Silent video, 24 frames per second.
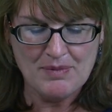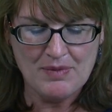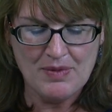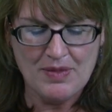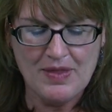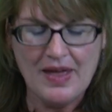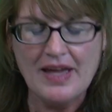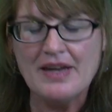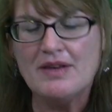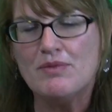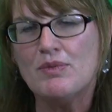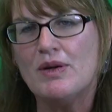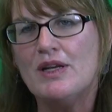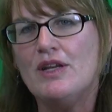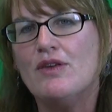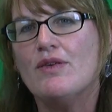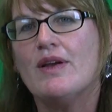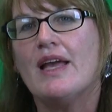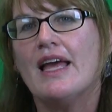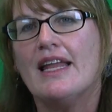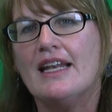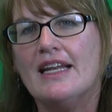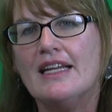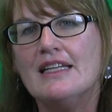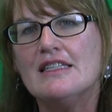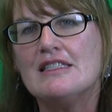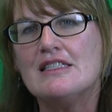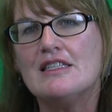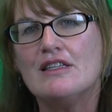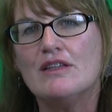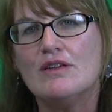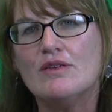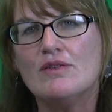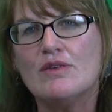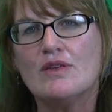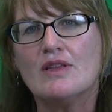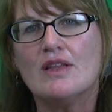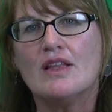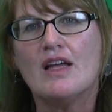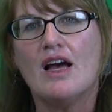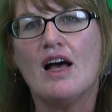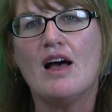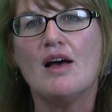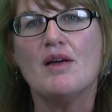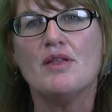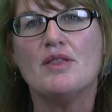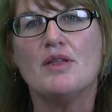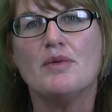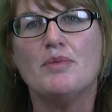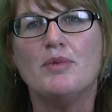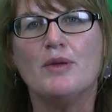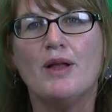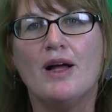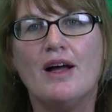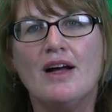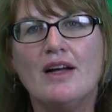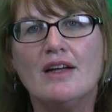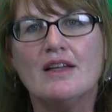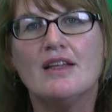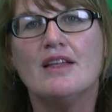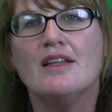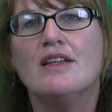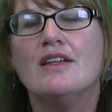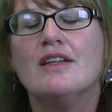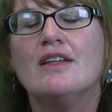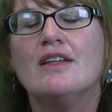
Then when you get into the blog,